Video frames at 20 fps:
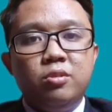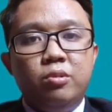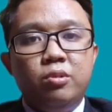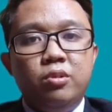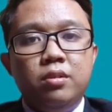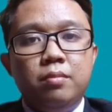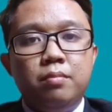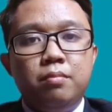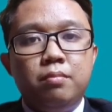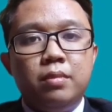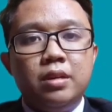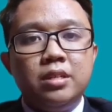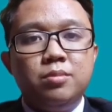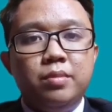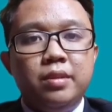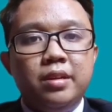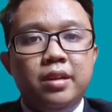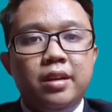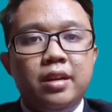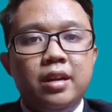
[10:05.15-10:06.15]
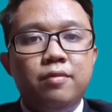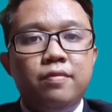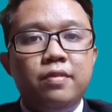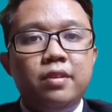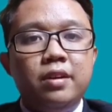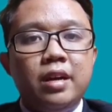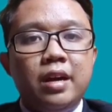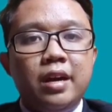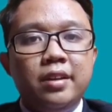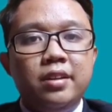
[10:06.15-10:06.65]
old must be
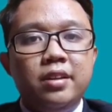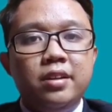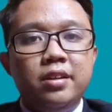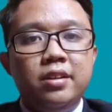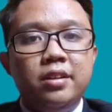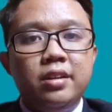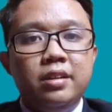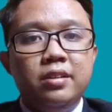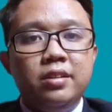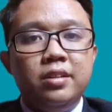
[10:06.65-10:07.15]
covered under